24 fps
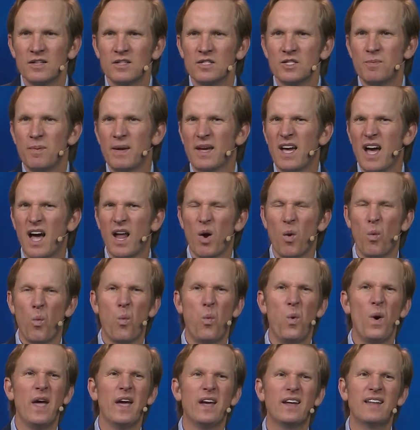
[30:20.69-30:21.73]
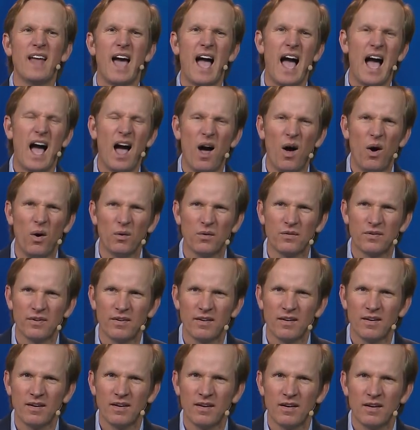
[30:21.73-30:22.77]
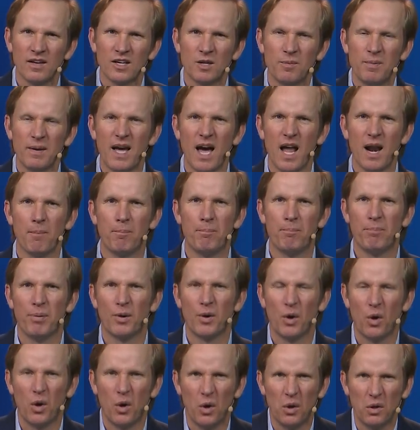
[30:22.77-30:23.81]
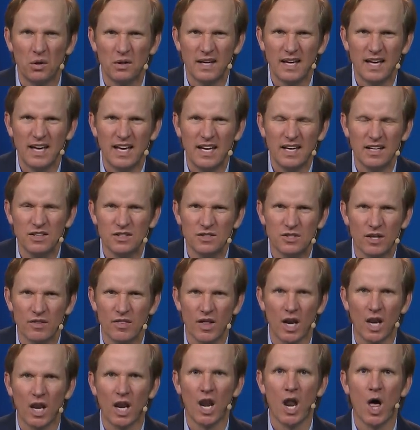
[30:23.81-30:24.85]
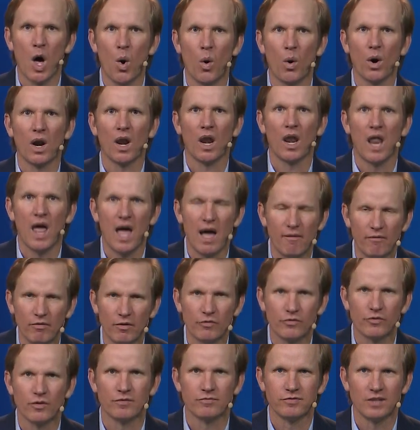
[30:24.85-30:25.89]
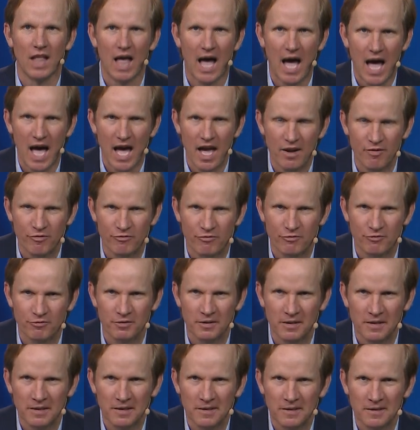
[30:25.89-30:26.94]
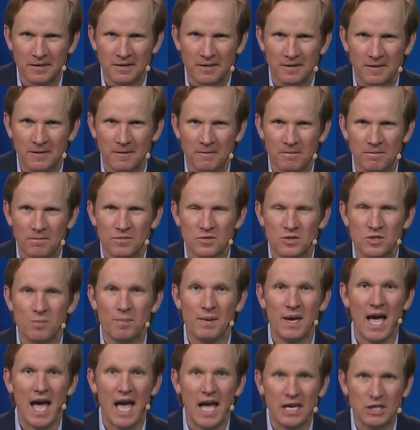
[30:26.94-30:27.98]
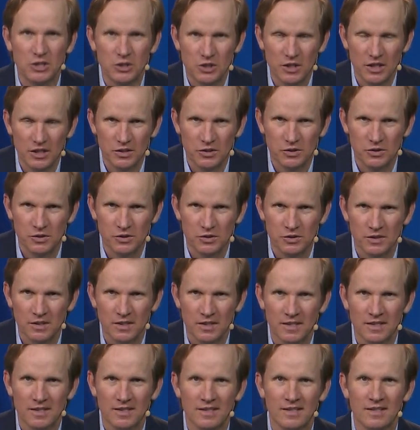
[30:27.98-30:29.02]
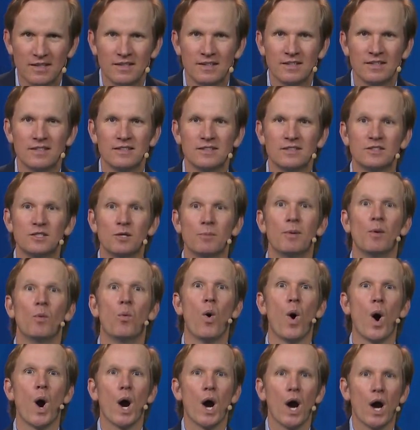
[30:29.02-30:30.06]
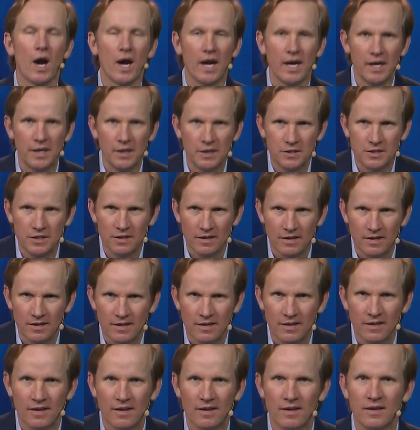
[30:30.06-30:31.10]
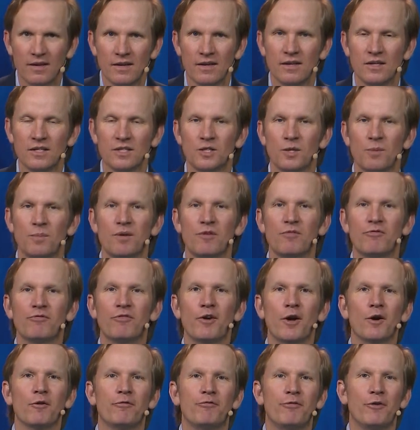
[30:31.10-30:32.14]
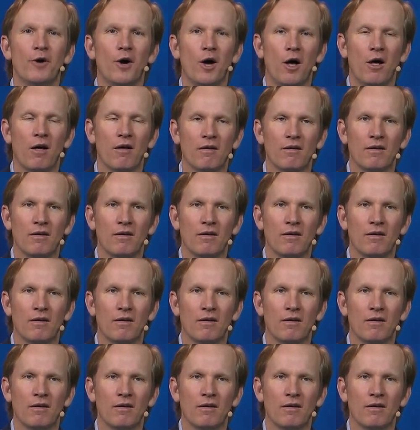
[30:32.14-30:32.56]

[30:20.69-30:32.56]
to be kind of wigged out, to be kind of pulled into the lower levels of life, to be anxious, to be worried, to be fearful.